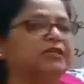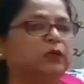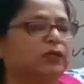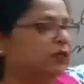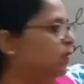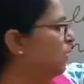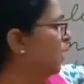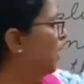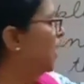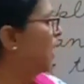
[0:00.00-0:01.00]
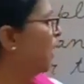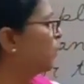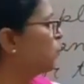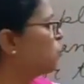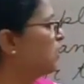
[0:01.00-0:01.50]
singular,
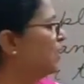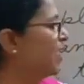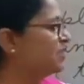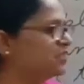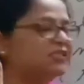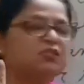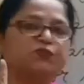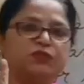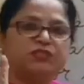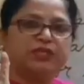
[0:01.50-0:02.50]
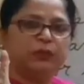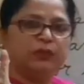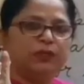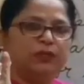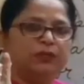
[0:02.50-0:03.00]
I wrote glasses for
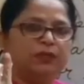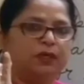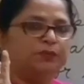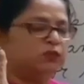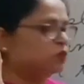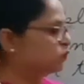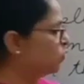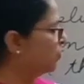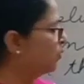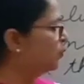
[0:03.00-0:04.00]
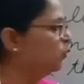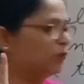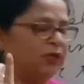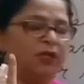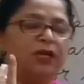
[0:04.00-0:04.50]
singular.
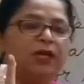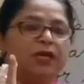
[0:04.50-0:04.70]
Plural.